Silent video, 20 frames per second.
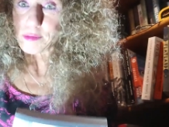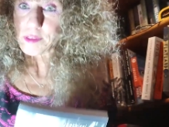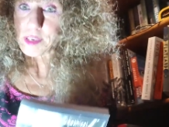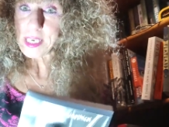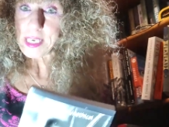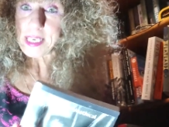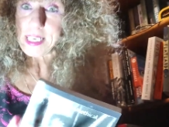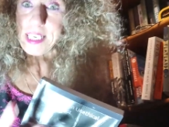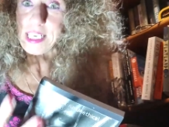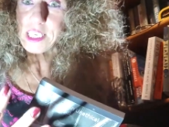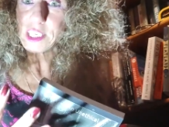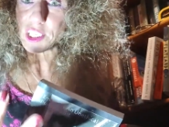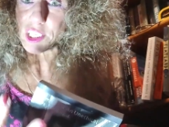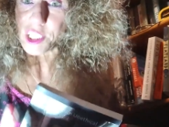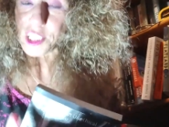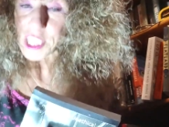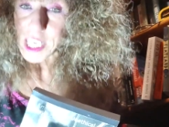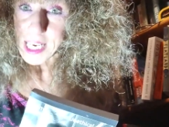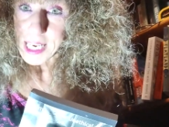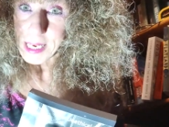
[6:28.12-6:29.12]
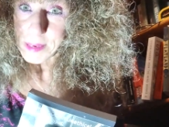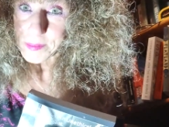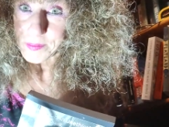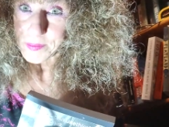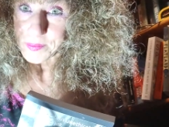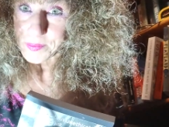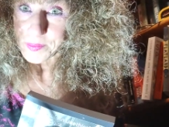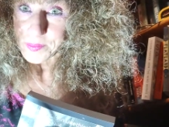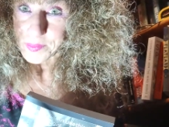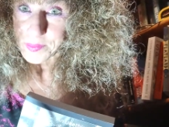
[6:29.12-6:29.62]
breed shame.
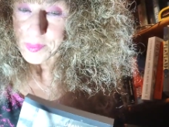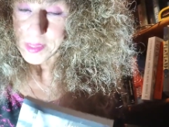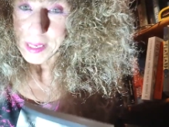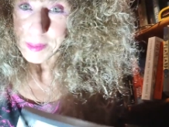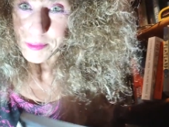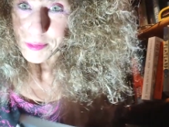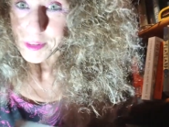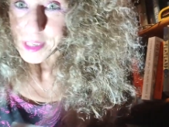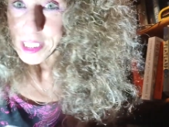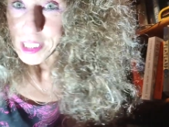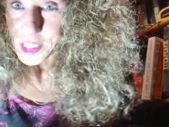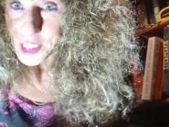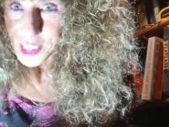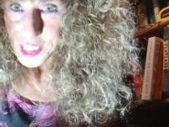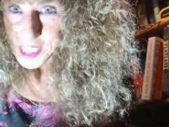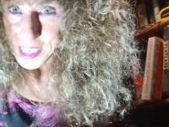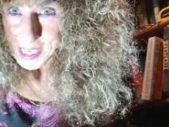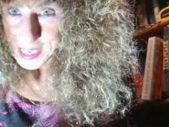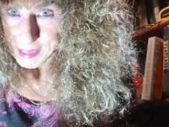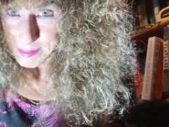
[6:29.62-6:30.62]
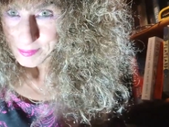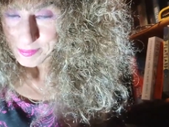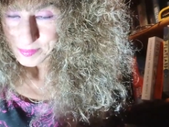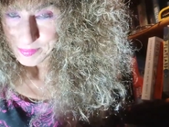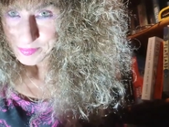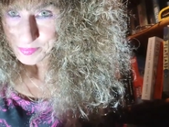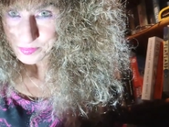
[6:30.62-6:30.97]
They breed shame.